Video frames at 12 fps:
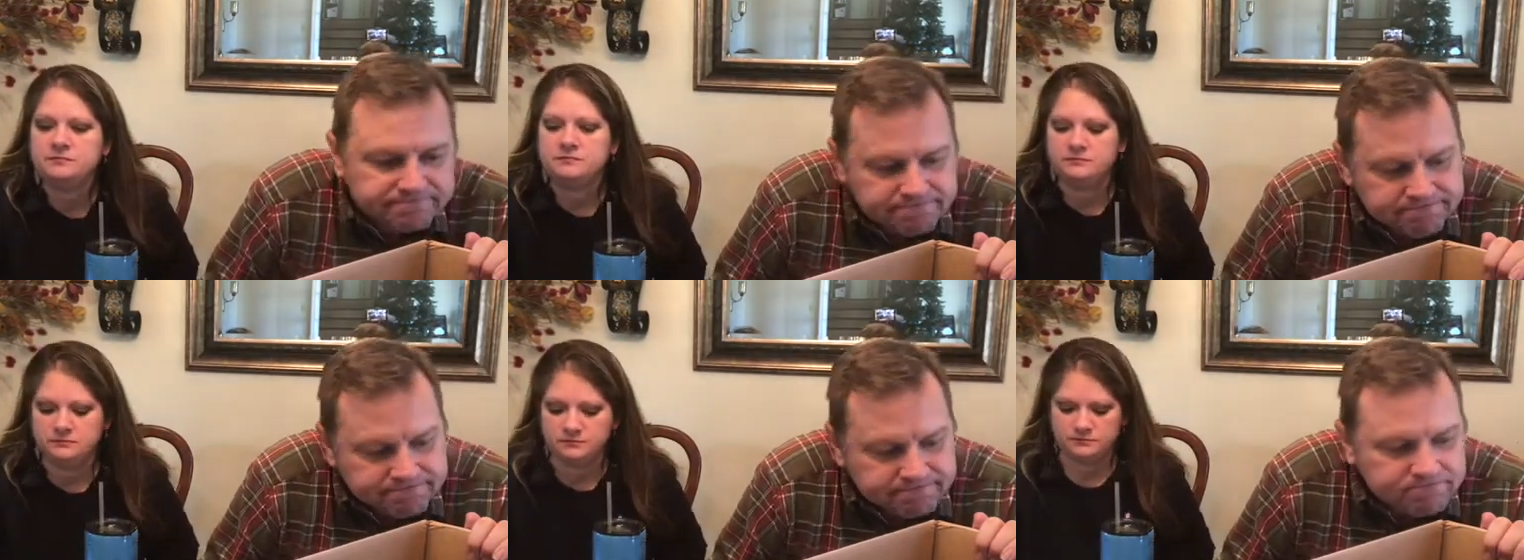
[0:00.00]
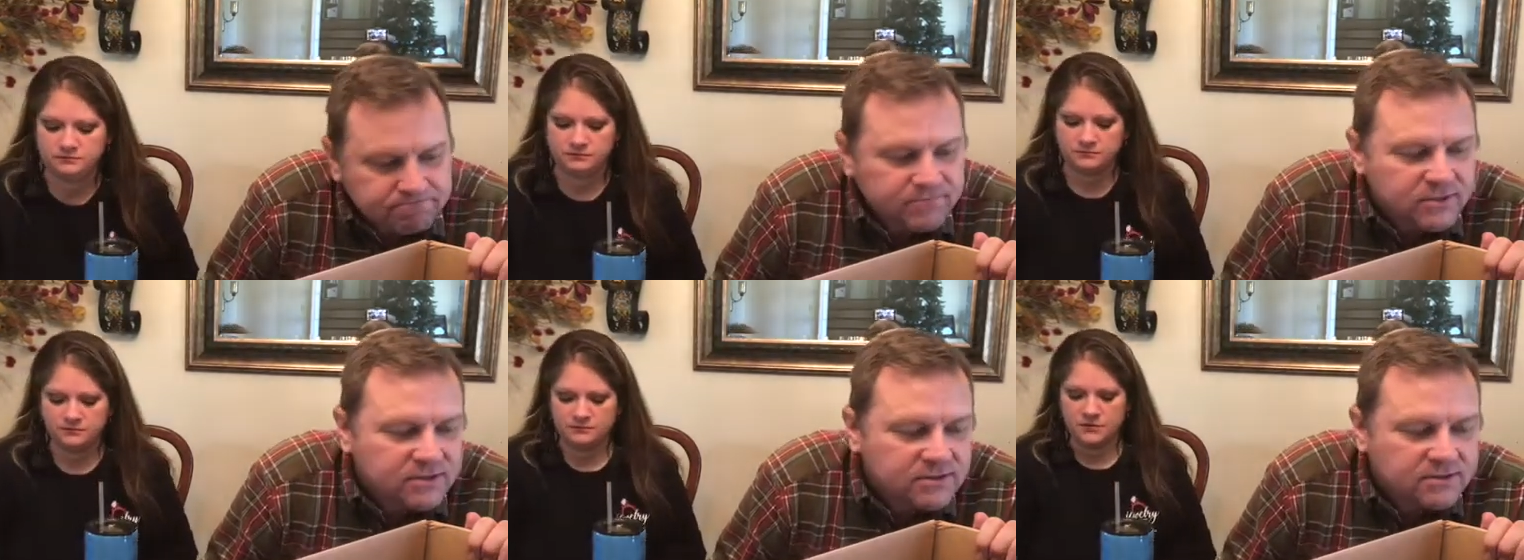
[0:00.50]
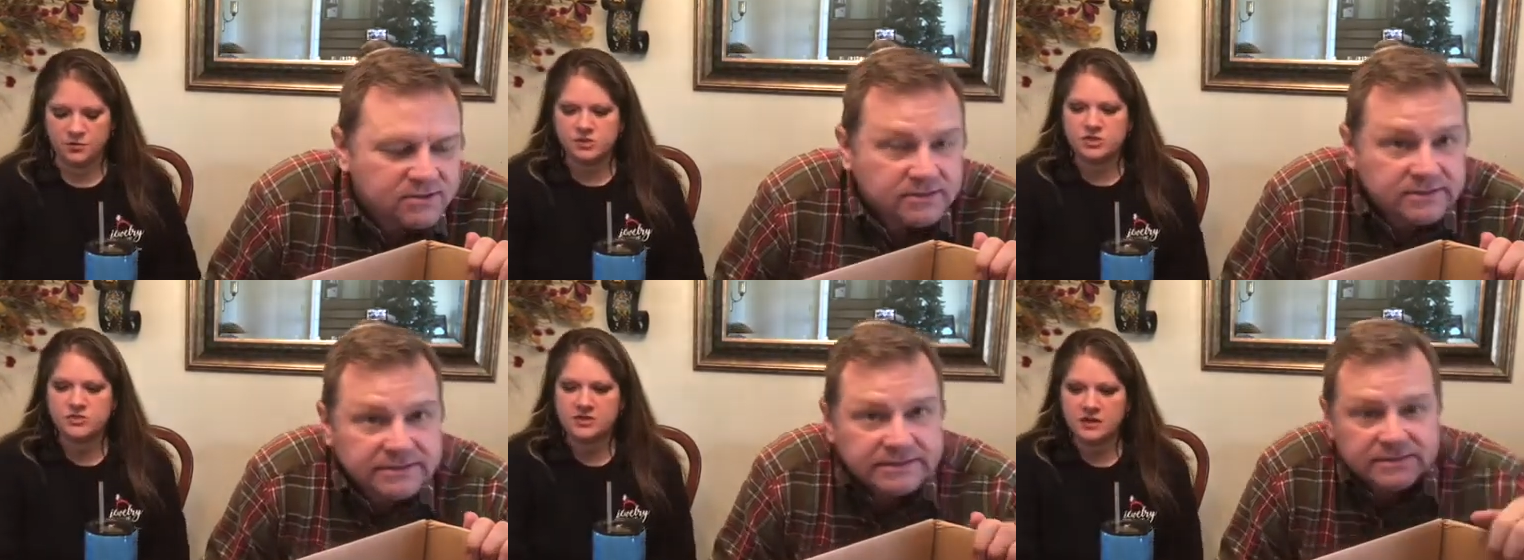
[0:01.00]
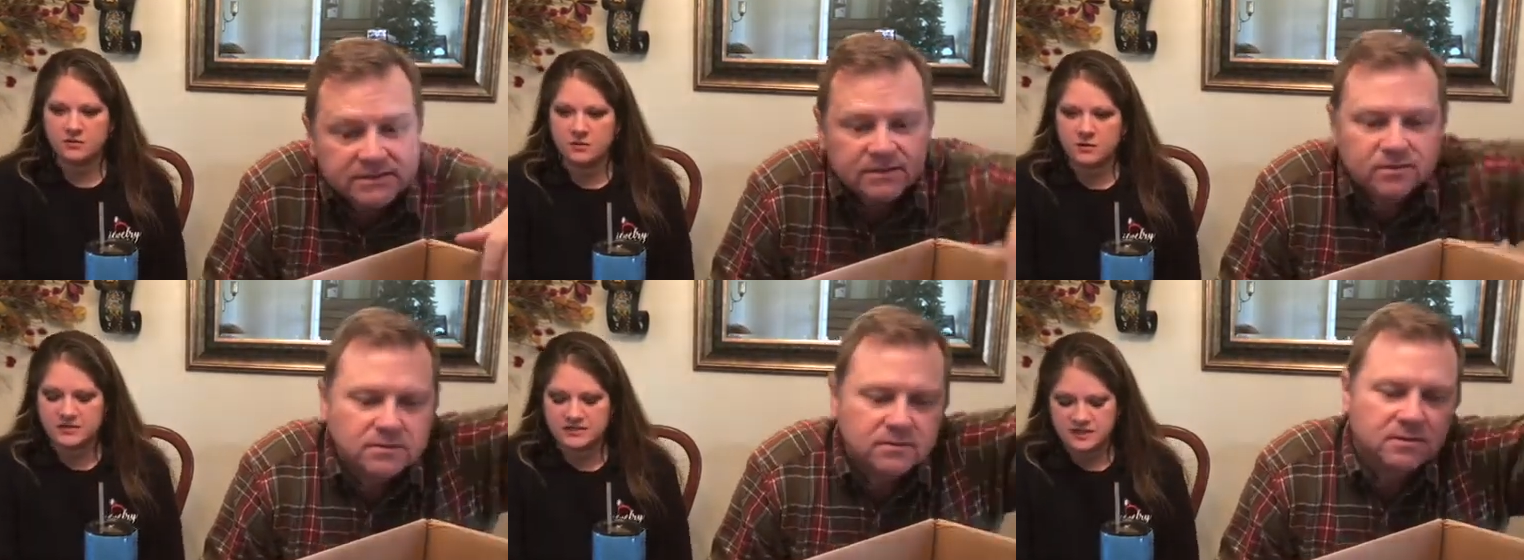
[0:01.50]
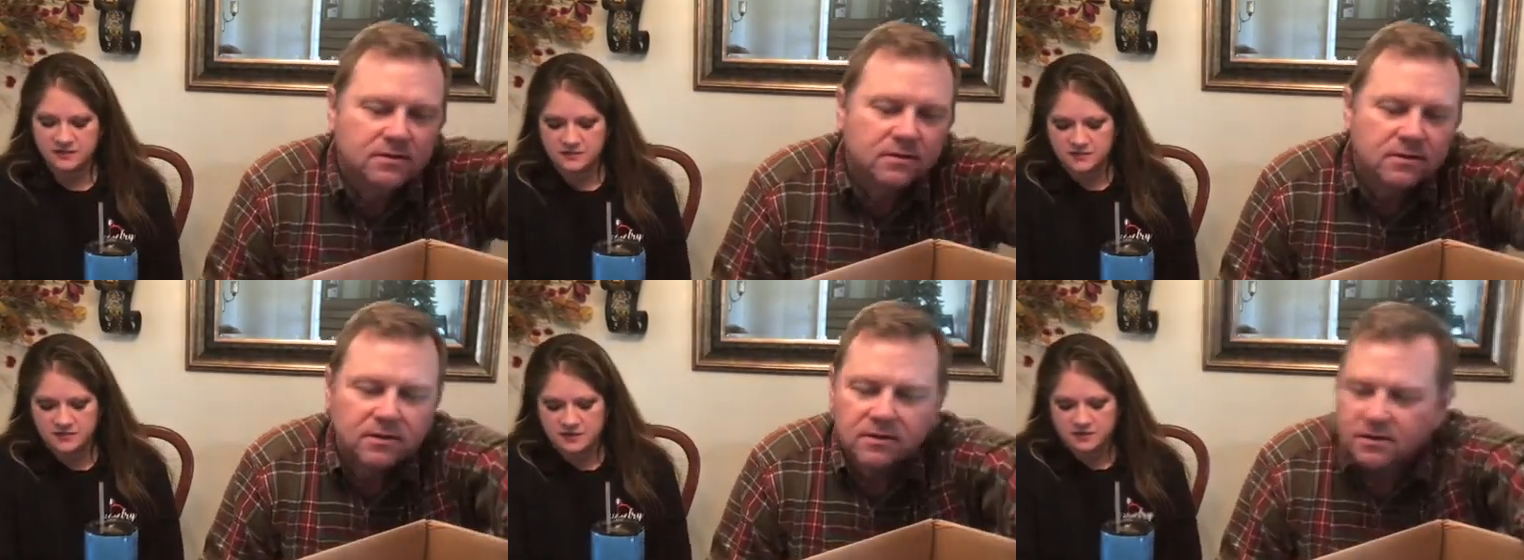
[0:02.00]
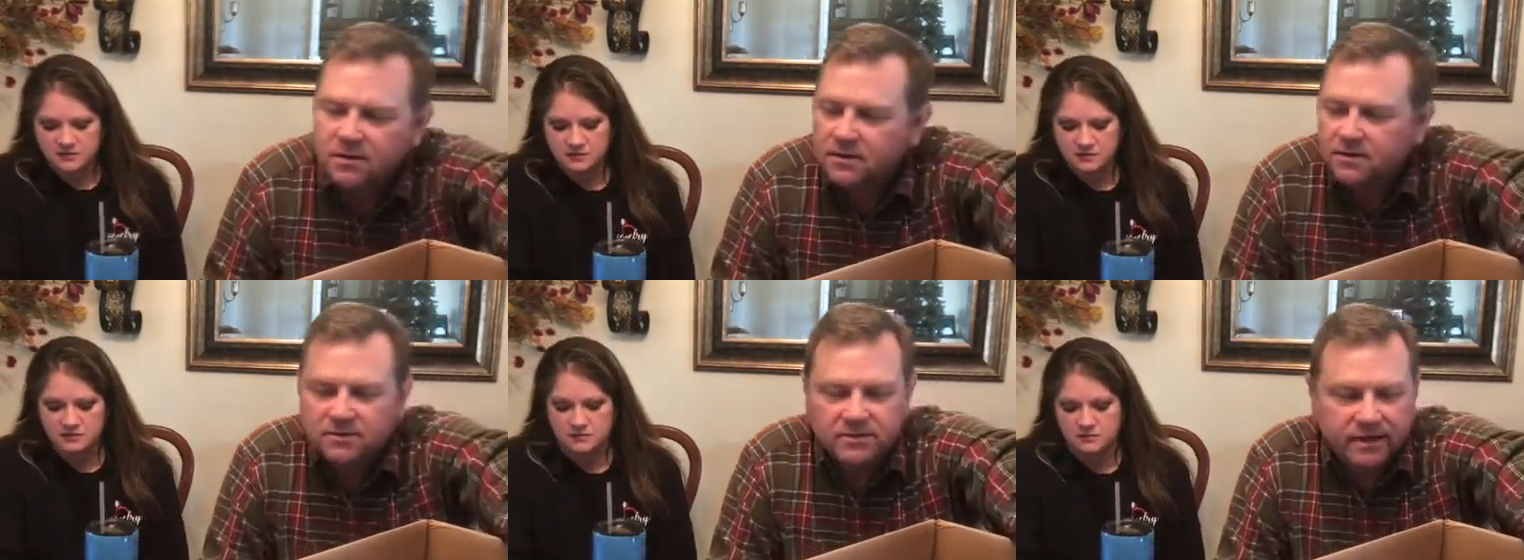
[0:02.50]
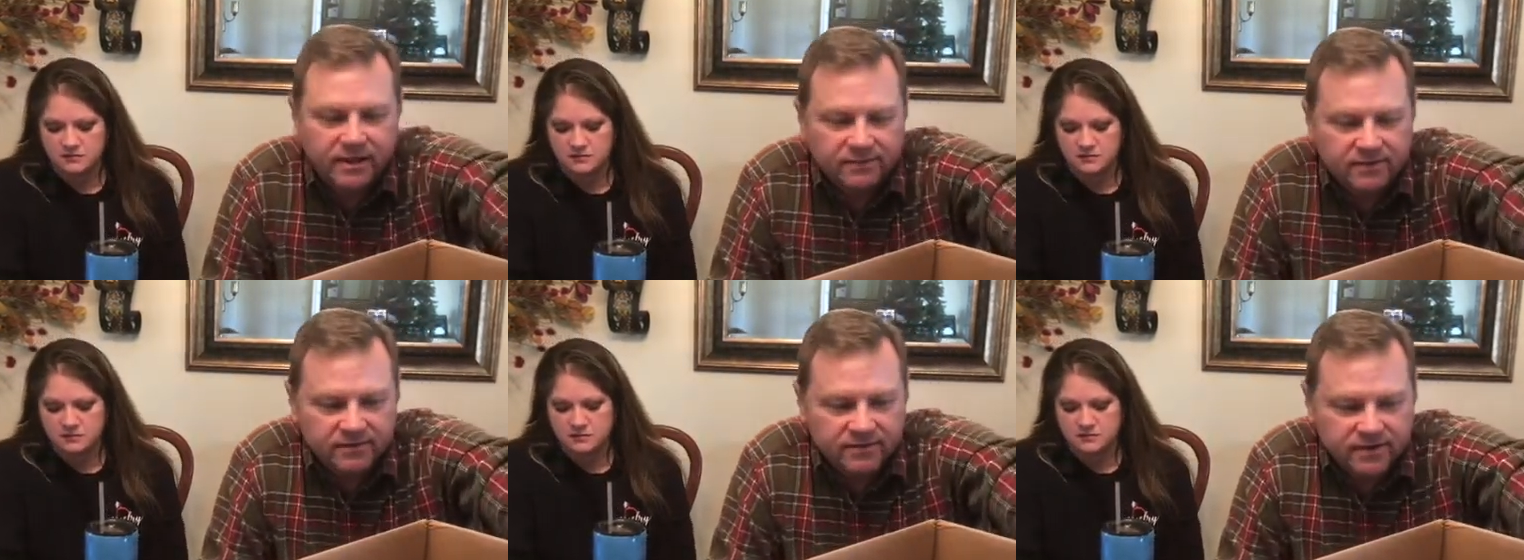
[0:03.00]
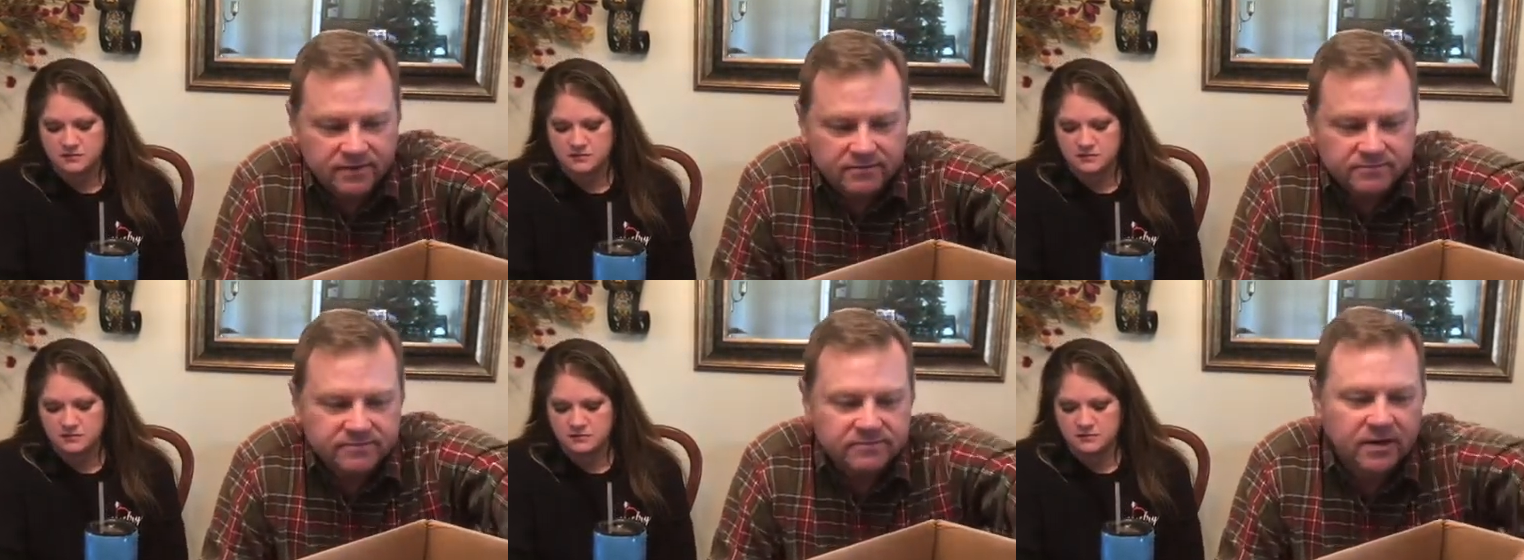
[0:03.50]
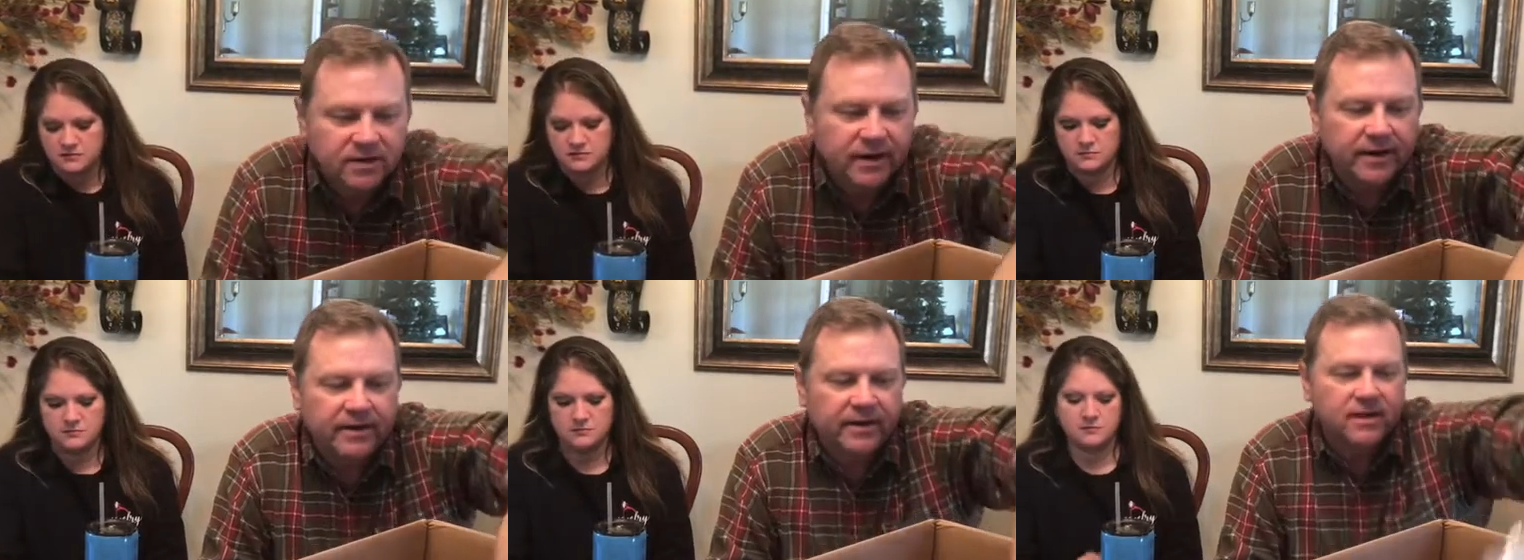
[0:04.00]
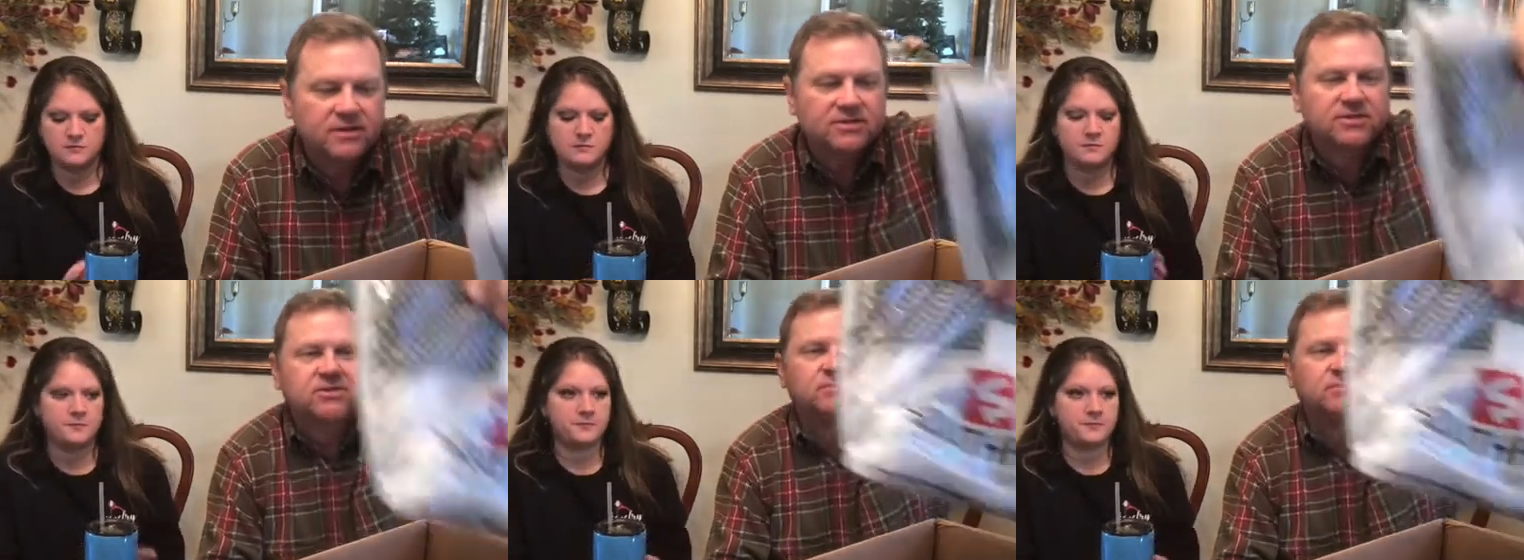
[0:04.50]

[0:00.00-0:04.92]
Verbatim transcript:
Speaker 1: Hmm. What'd you say? What did we say? 15?
Speaker 2: Yeah, 15. All right, next